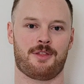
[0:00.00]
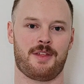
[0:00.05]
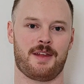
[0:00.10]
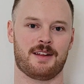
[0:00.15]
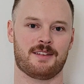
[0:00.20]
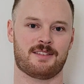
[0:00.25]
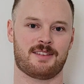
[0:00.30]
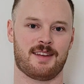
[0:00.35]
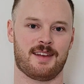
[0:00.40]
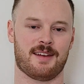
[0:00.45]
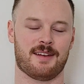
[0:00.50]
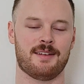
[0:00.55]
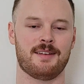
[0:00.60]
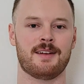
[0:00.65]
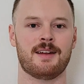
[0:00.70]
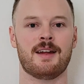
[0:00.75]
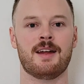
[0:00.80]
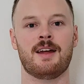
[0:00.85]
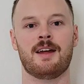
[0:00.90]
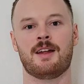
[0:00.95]
things here,
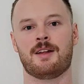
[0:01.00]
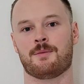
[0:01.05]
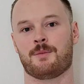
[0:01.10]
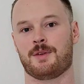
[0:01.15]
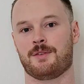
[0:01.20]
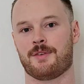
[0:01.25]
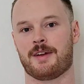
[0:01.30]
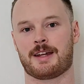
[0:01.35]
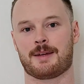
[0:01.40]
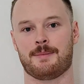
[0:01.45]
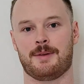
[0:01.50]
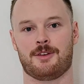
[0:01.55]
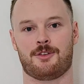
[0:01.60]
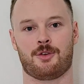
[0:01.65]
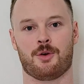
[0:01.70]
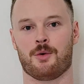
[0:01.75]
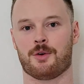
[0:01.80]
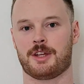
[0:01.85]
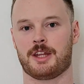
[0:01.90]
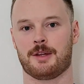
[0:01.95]
we recommend
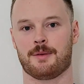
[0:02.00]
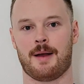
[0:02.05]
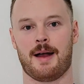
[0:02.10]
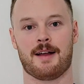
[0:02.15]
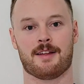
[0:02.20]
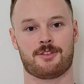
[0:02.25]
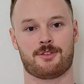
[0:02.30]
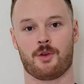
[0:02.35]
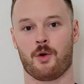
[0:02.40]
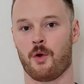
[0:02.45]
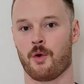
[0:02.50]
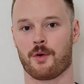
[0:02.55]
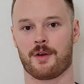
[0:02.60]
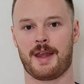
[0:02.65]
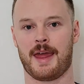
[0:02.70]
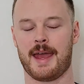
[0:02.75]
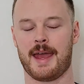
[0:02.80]
talking to us or an